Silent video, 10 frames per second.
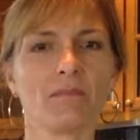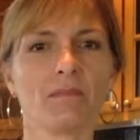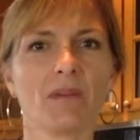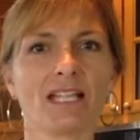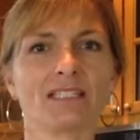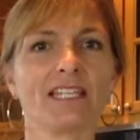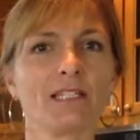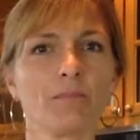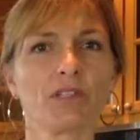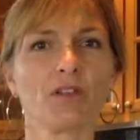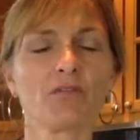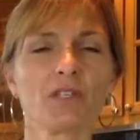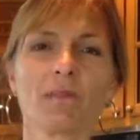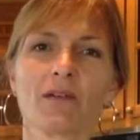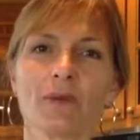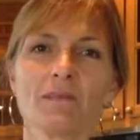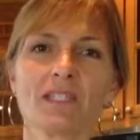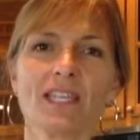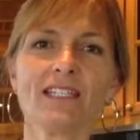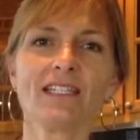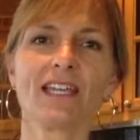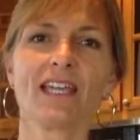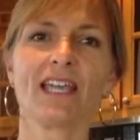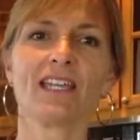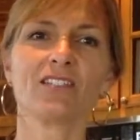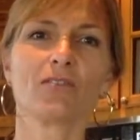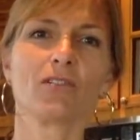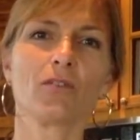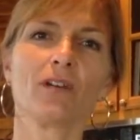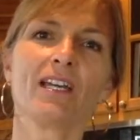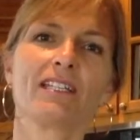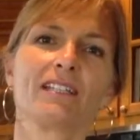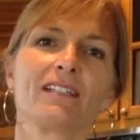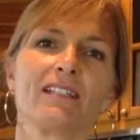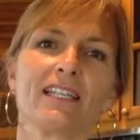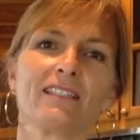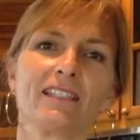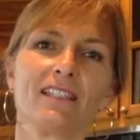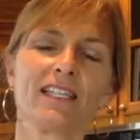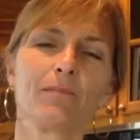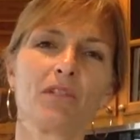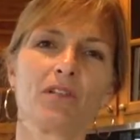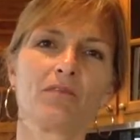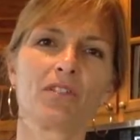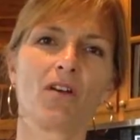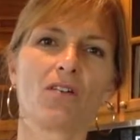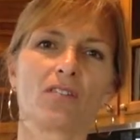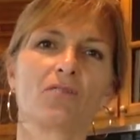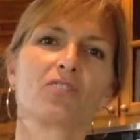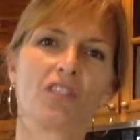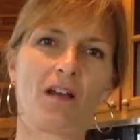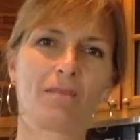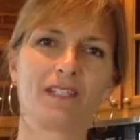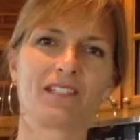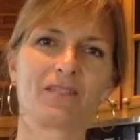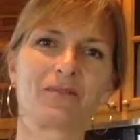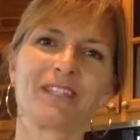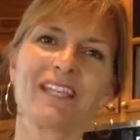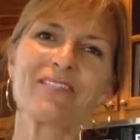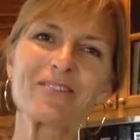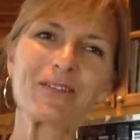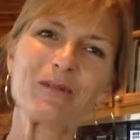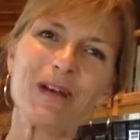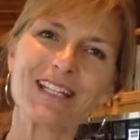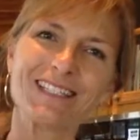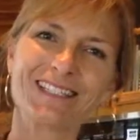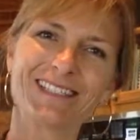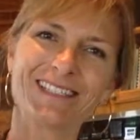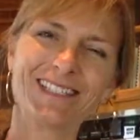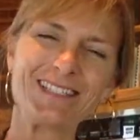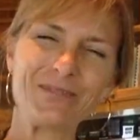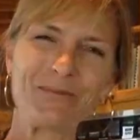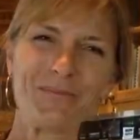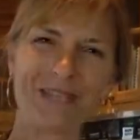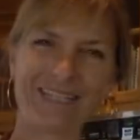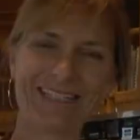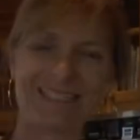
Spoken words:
my link below to my website, and you can go ahead and click the link below to also shop. So thank you so much. See you soon. Bye.